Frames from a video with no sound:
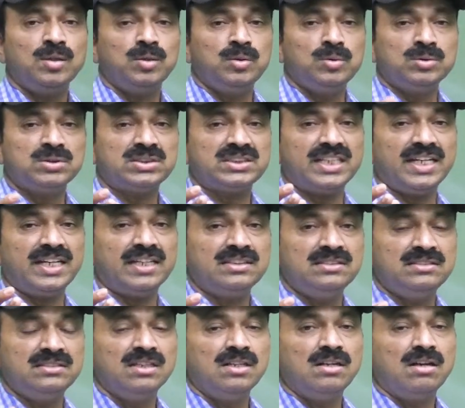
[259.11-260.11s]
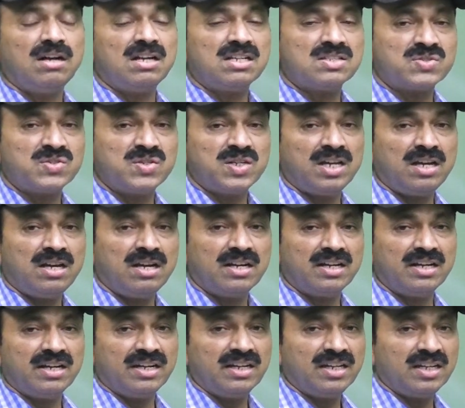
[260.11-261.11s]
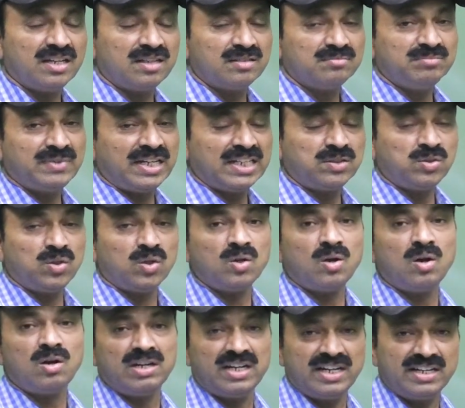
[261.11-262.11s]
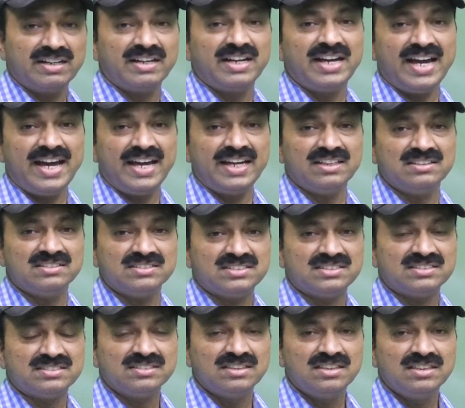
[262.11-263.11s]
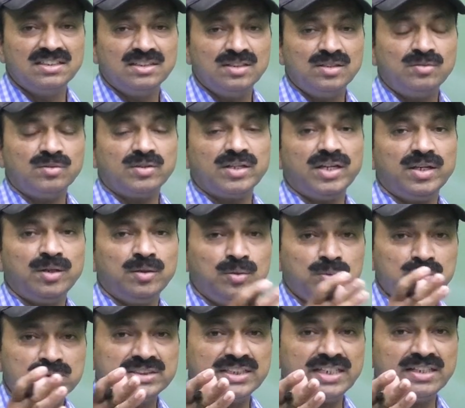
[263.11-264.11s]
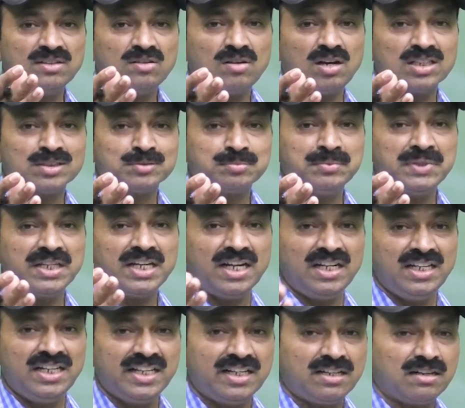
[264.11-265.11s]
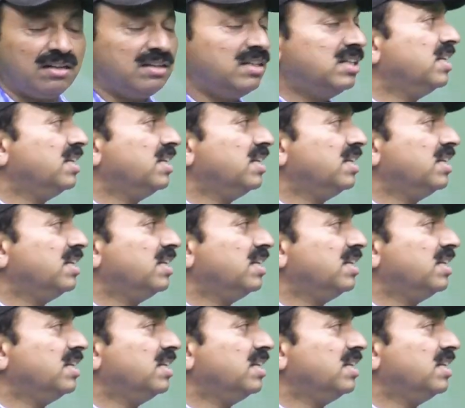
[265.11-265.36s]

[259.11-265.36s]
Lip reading: Who said Austria-Hungary? MacDonald and Giles. Okay, who said Kashmir? L.D.